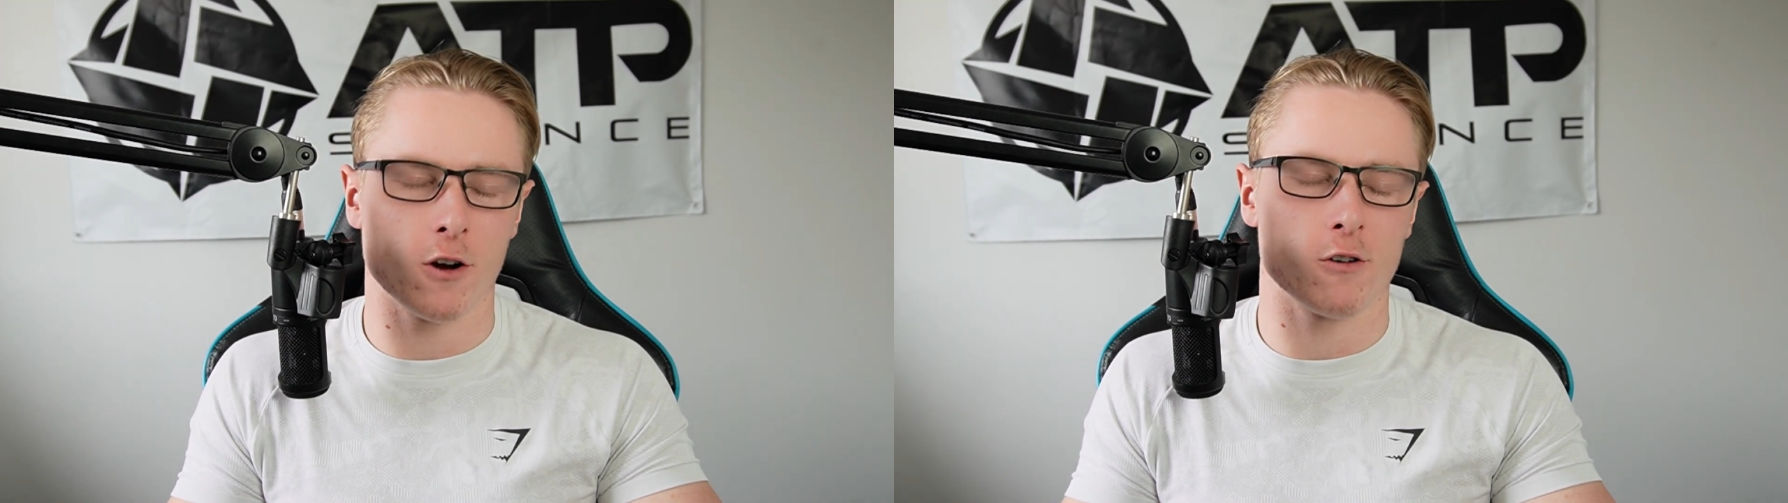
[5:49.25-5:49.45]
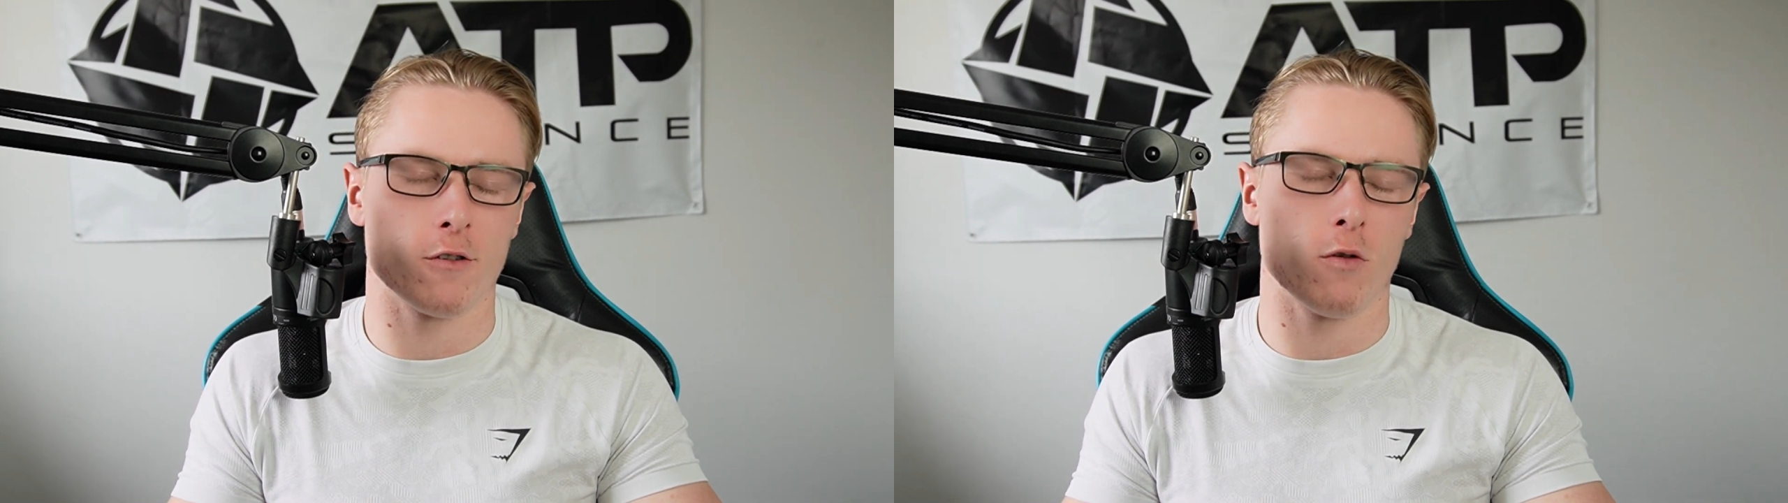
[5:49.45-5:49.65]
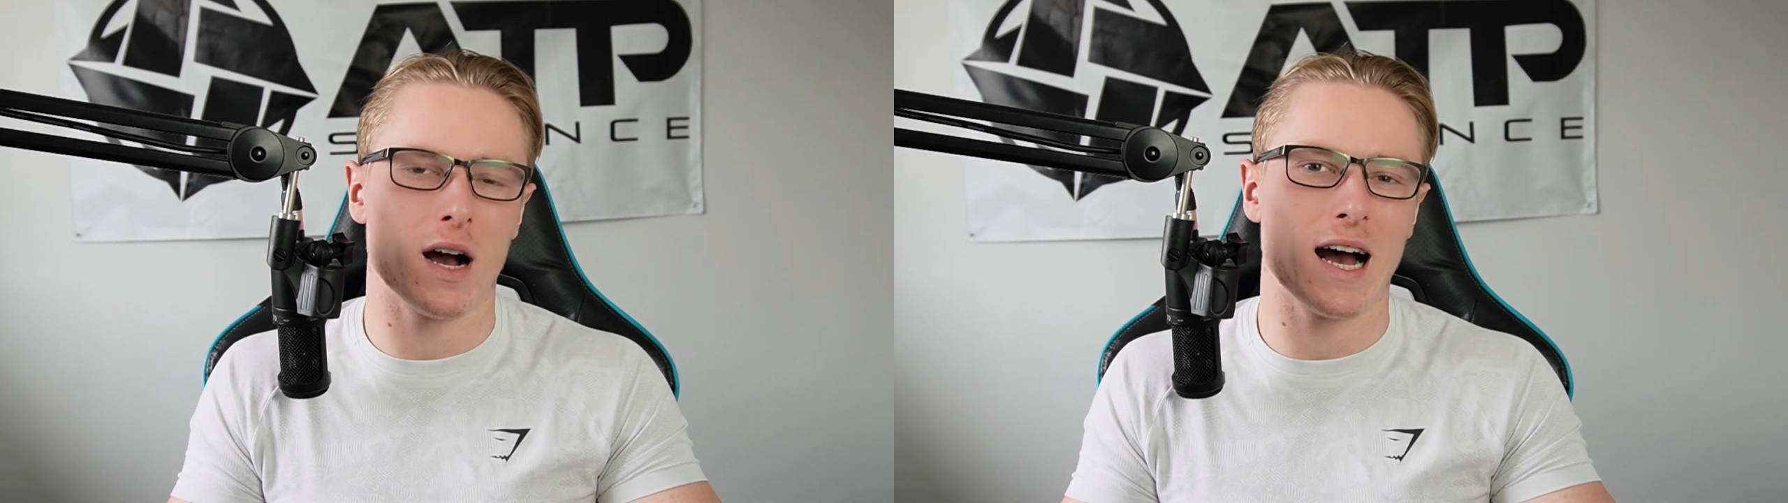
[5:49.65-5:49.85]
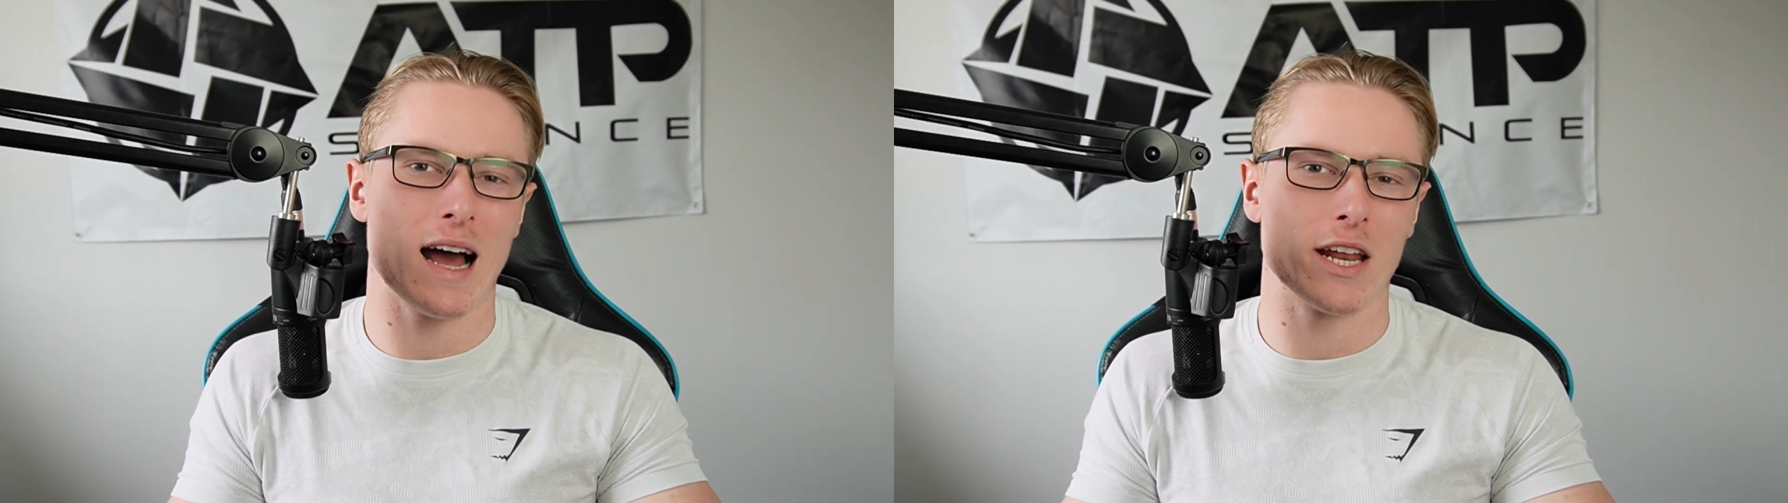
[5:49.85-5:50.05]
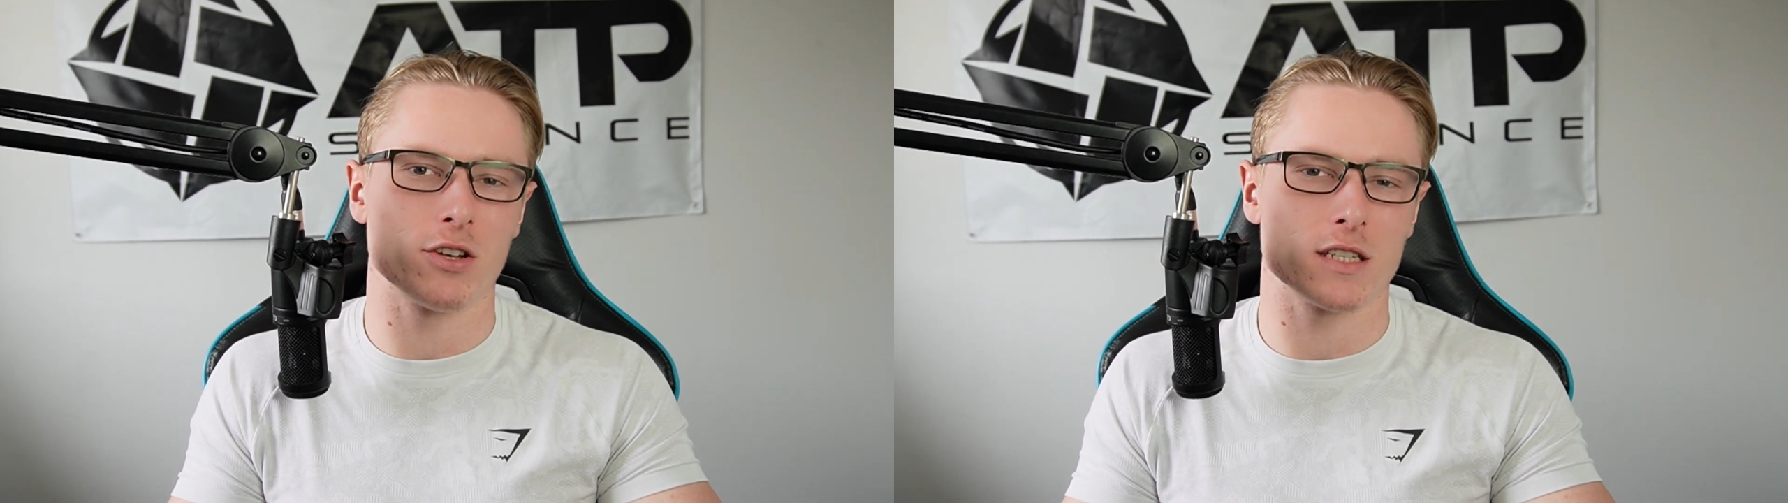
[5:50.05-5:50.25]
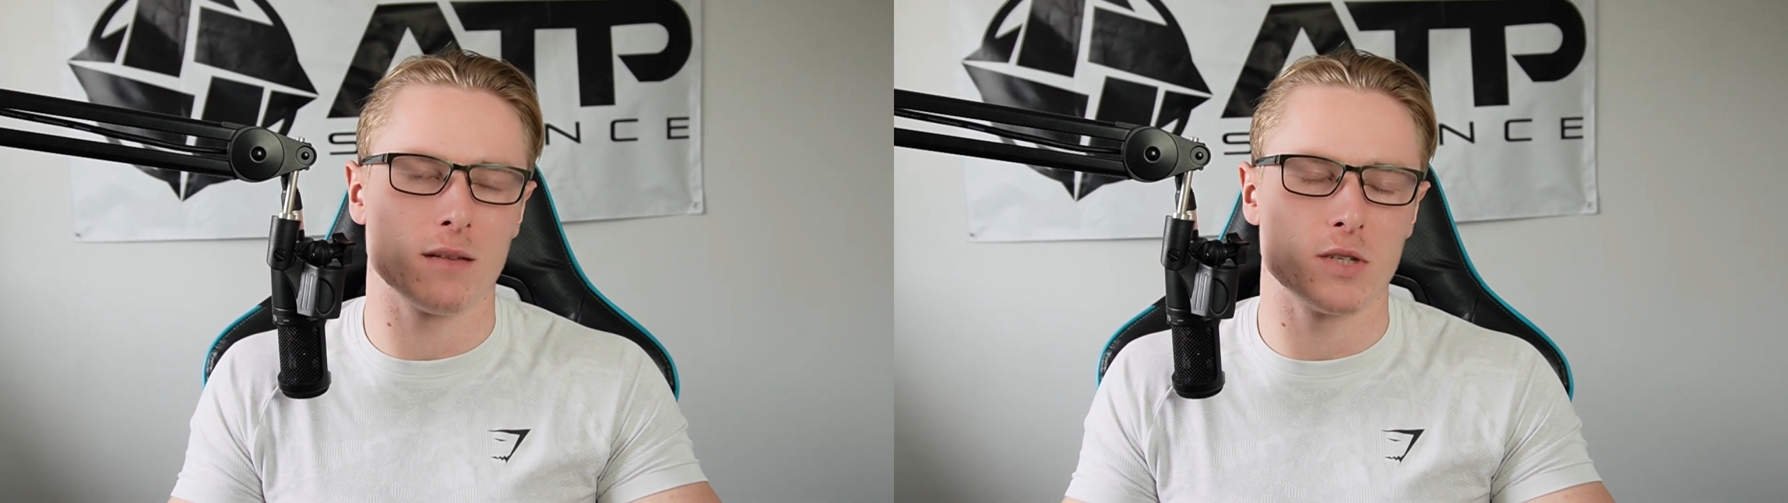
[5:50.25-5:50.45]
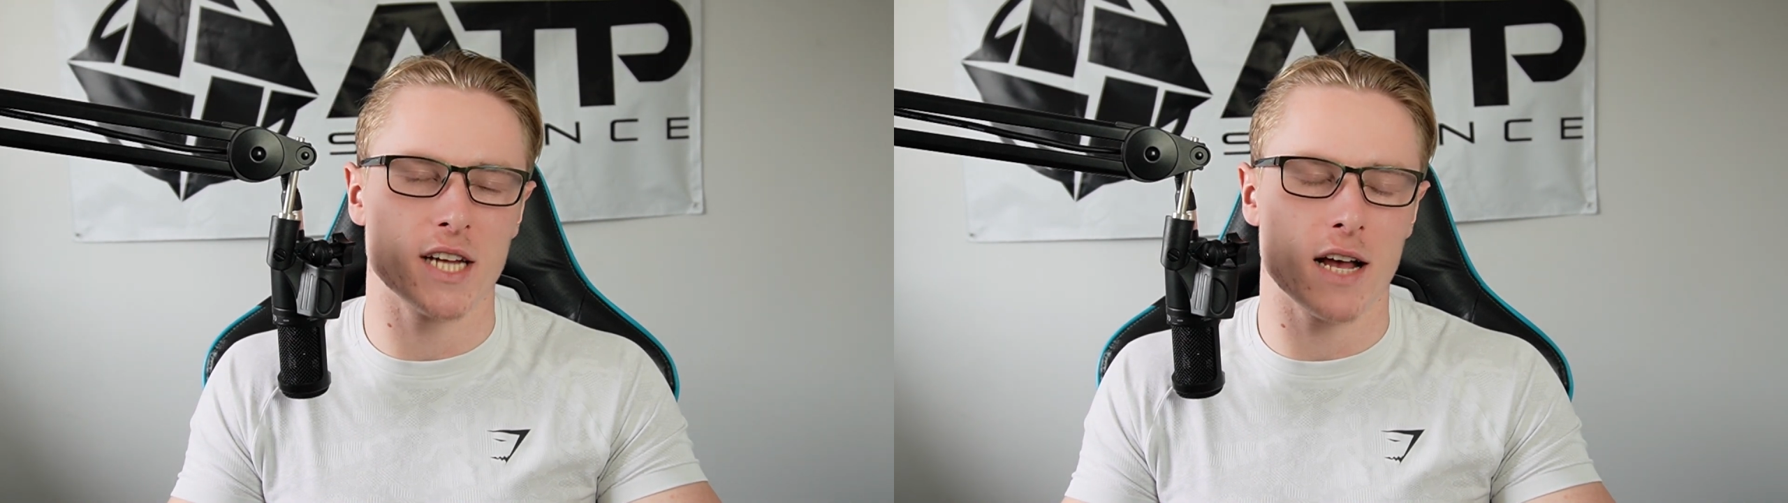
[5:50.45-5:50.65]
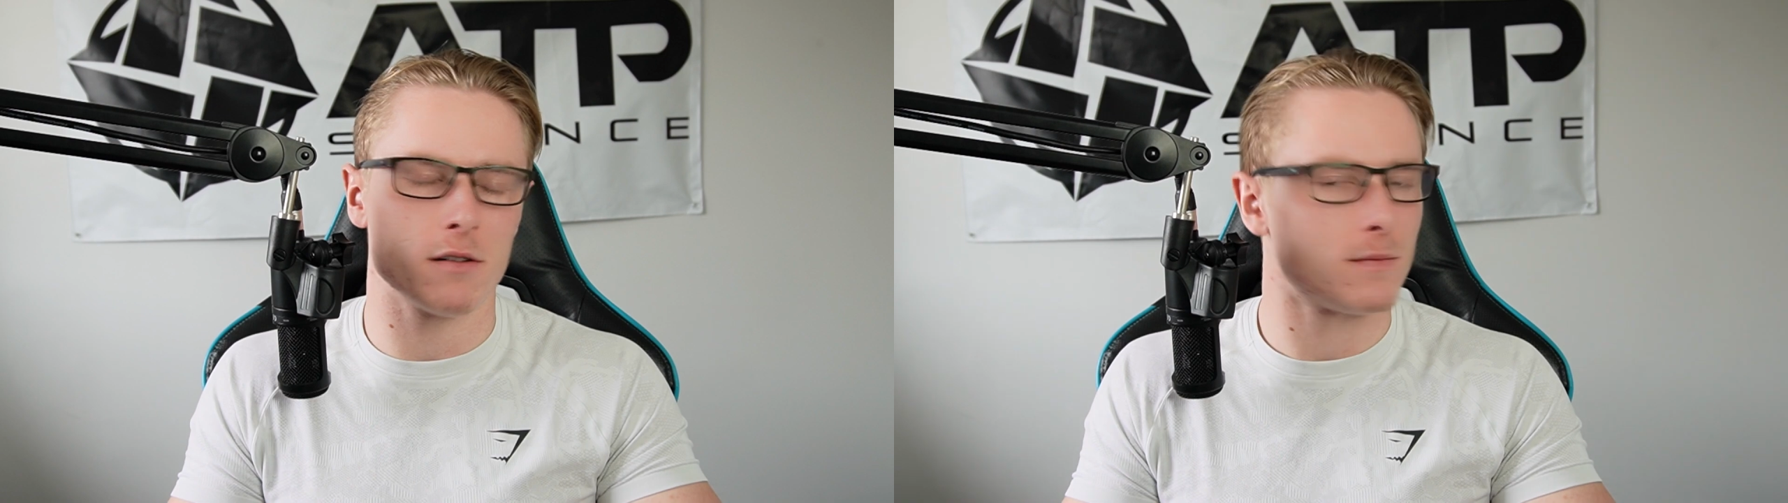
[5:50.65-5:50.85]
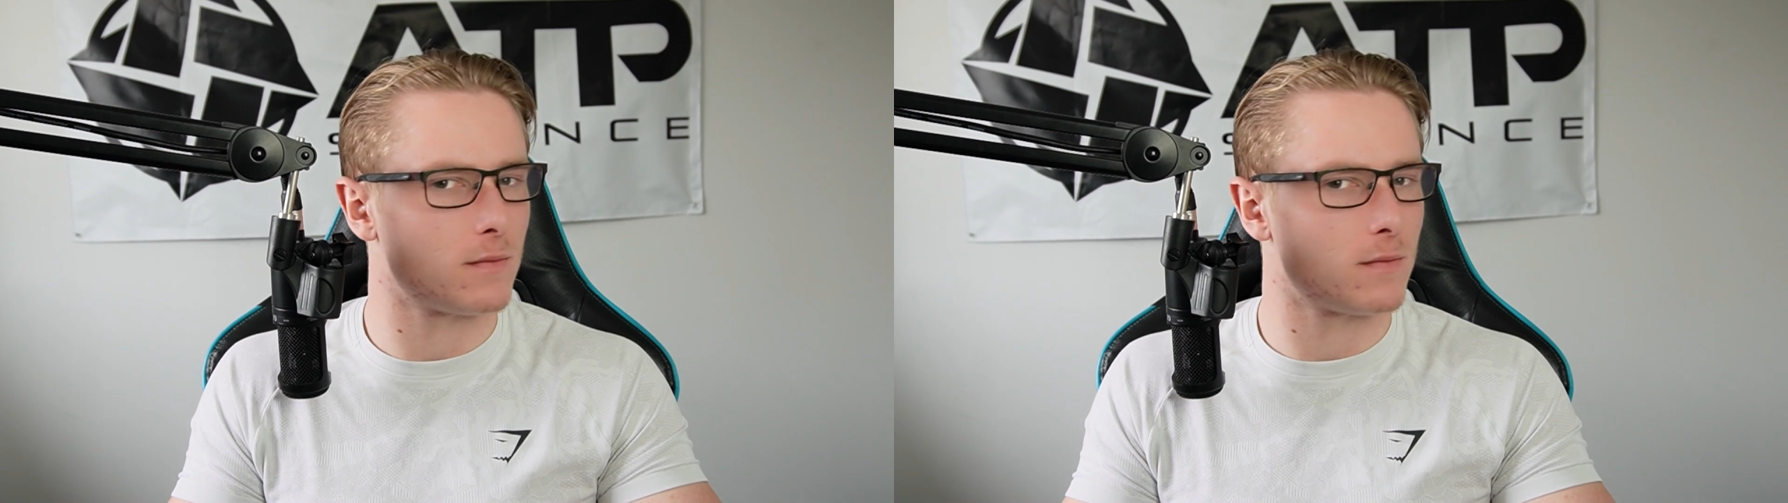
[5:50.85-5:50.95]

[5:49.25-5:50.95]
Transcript: au revoir, adios, salam, ciao.